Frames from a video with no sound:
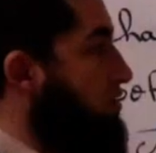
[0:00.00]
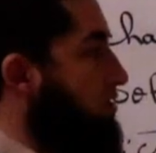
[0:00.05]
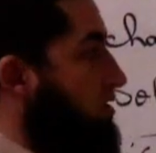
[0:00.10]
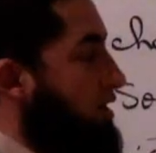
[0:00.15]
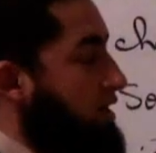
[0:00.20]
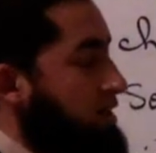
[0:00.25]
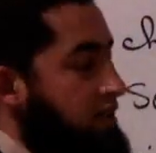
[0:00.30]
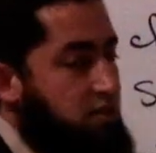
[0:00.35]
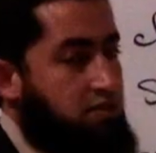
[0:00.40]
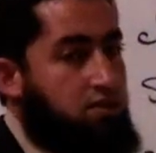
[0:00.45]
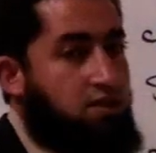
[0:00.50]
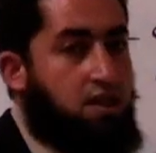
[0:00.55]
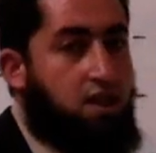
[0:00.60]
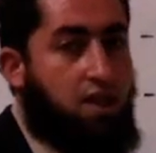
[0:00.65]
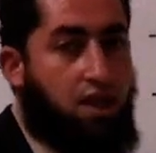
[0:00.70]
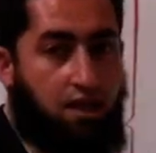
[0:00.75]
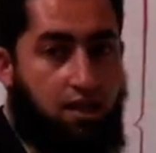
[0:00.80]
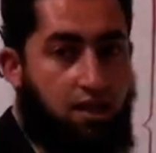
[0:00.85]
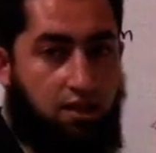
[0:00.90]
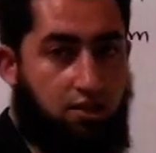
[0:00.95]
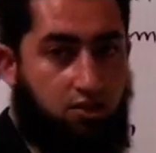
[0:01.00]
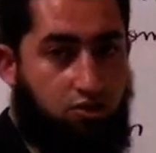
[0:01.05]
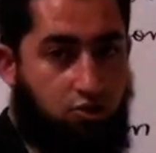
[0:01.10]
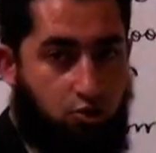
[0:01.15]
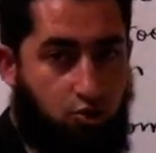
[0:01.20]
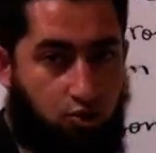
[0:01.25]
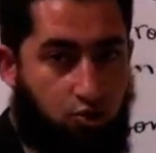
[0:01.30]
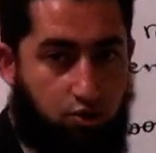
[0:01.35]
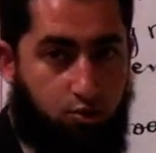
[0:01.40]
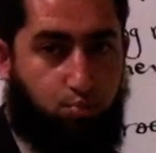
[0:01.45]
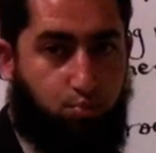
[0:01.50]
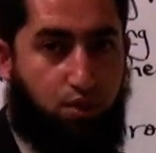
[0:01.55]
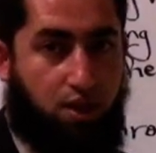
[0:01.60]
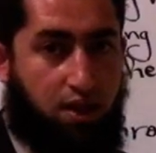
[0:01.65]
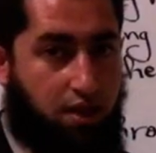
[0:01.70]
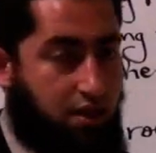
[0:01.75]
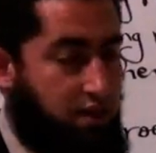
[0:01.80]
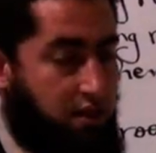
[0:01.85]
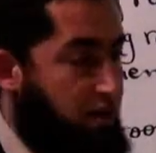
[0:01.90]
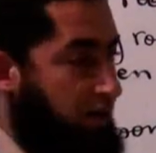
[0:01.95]
write a short
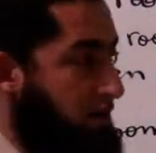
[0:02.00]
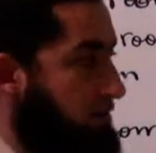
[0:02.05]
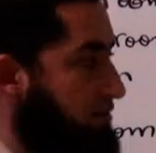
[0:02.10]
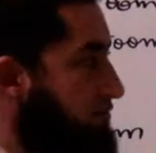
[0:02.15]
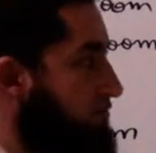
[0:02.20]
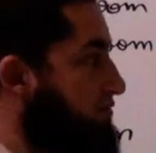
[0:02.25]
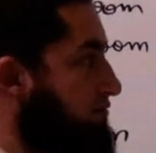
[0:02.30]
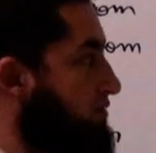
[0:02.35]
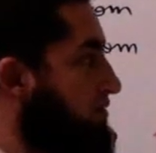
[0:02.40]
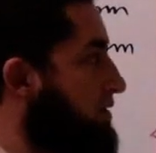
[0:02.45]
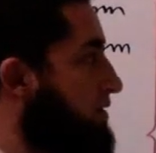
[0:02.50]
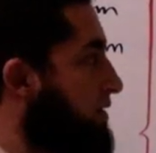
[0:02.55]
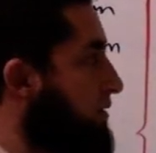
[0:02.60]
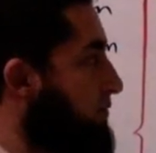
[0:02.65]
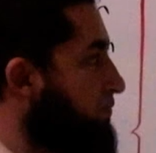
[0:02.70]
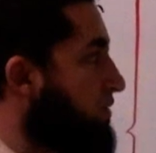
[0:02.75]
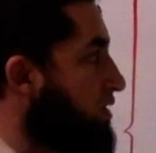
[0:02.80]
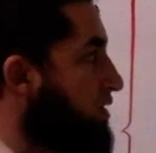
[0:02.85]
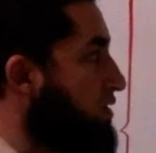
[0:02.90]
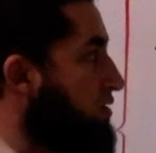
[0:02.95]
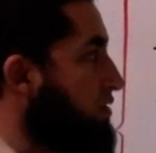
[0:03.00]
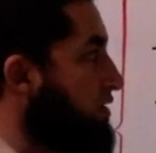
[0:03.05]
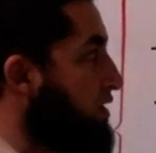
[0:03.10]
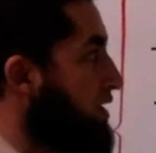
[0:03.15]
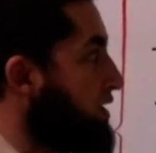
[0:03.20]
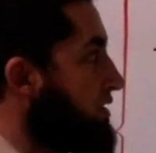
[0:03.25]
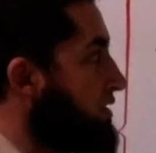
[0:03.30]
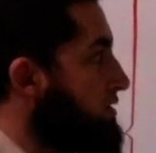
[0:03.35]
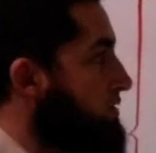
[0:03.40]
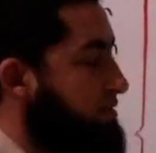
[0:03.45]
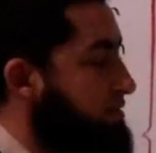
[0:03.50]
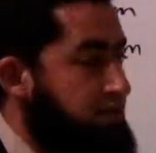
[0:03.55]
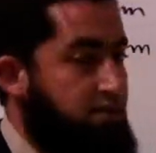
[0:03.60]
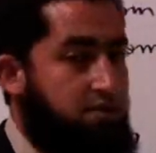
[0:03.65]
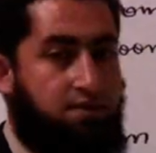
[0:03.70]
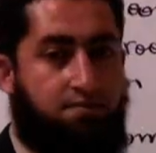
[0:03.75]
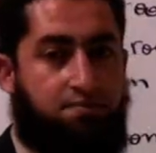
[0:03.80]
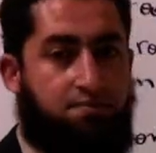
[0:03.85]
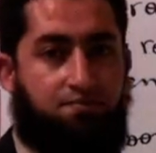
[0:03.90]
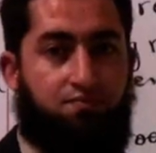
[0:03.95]
paragraph. Okay?
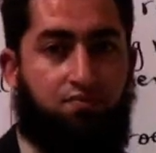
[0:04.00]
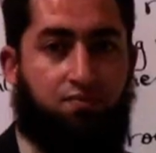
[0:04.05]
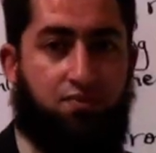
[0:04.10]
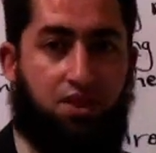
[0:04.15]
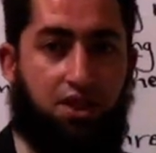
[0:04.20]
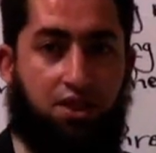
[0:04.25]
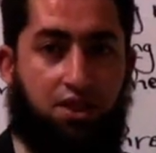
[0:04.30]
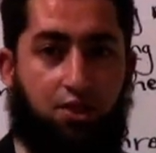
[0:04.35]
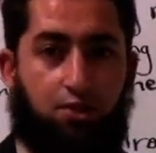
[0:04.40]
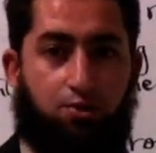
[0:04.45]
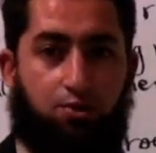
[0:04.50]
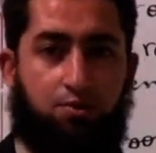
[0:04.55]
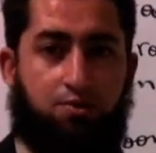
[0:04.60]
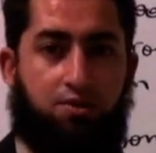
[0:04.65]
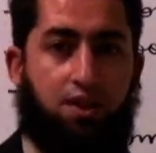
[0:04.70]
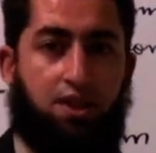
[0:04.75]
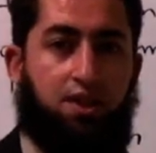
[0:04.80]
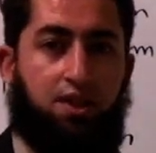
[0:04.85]
Thank you.